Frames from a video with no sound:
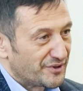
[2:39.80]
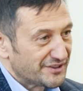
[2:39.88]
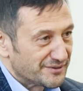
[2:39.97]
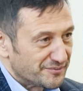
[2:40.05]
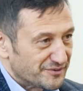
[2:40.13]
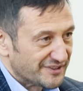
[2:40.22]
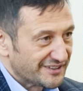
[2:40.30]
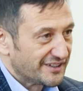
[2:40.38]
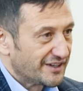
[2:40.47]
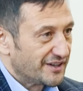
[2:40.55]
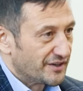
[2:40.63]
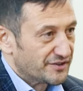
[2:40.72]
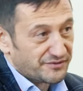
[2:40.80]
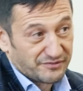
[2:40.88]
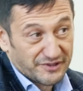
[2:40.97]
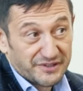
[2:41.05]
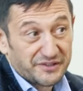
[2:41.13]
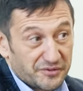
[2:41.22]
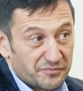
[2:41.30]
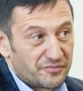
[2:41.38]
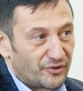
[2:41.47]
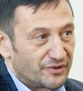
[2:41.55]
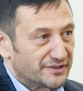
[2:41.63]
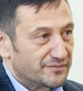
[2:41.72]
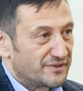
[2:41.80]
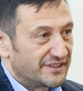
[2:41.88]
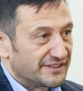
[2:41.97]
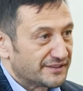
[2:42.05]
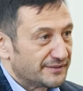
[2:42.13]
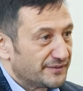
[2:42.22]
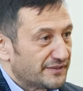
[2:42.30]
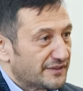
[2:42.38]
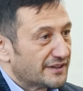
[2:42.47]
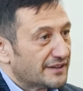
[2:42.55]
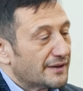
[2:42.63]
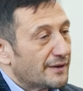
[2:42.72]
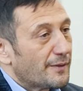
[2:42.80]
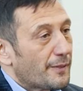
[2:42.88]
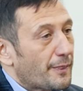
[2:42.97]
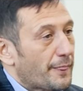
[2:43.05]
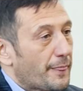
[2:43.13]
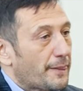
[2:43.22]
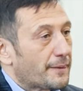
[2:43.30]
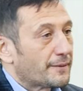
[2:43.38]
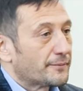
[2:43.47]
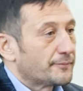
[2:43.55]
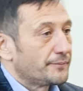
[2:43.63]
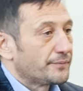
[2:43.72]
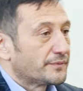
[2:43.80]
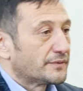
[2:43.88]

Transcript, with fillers: bottom of it, it's really the, only the brand. Yeah. So uh, that is why